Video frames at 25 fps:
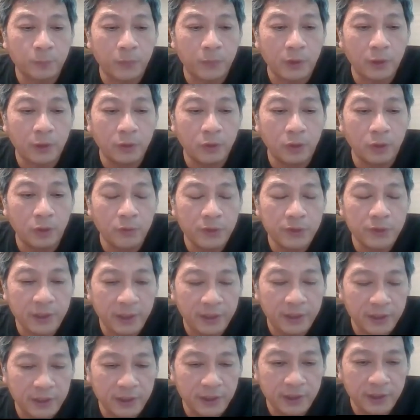
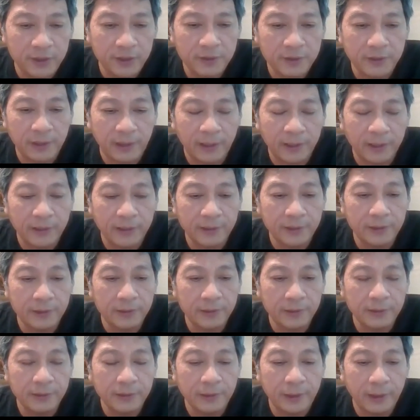notwithstanding this,
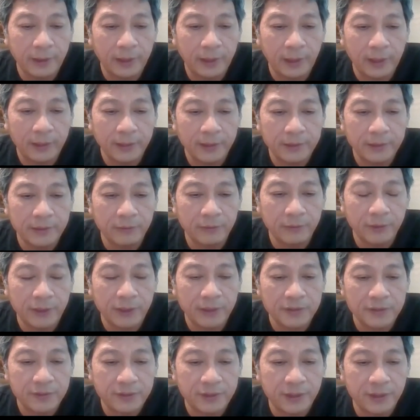we
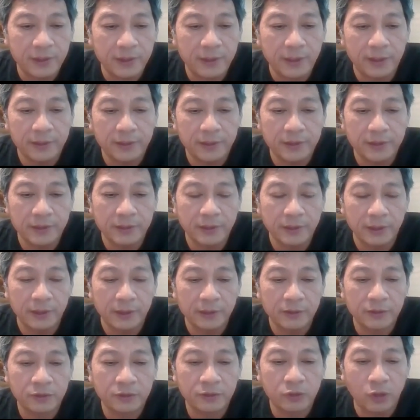can see that
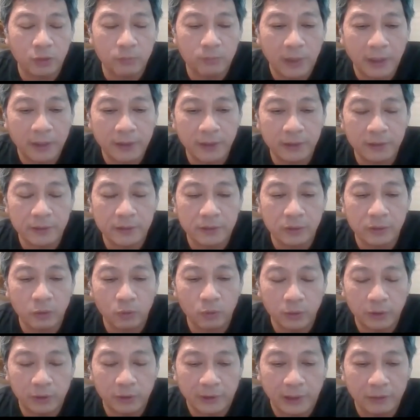the stock market
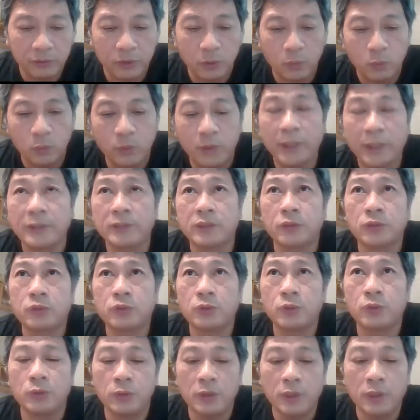around the world has
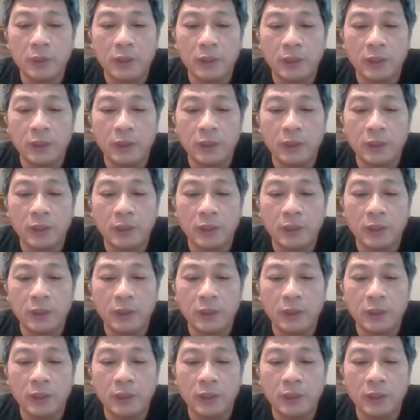also